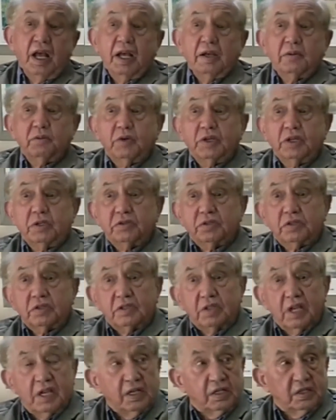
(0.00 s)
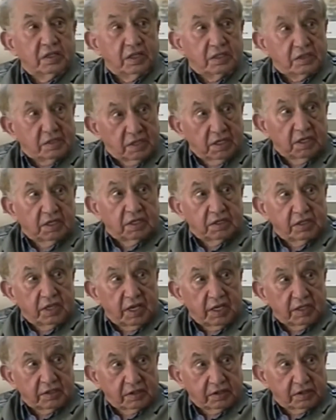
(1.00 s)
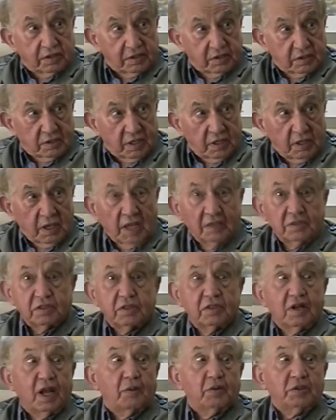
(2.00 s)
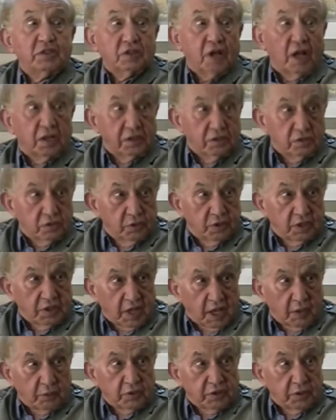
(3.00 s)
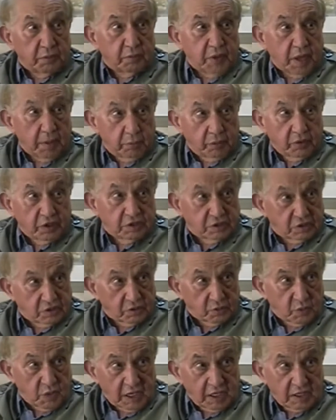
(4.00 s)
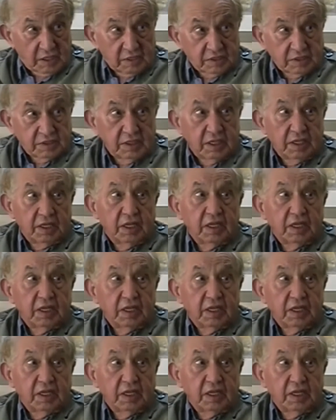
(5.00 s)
And we used to take the sea cadets, and so now we started doing that with the Bembridge as well.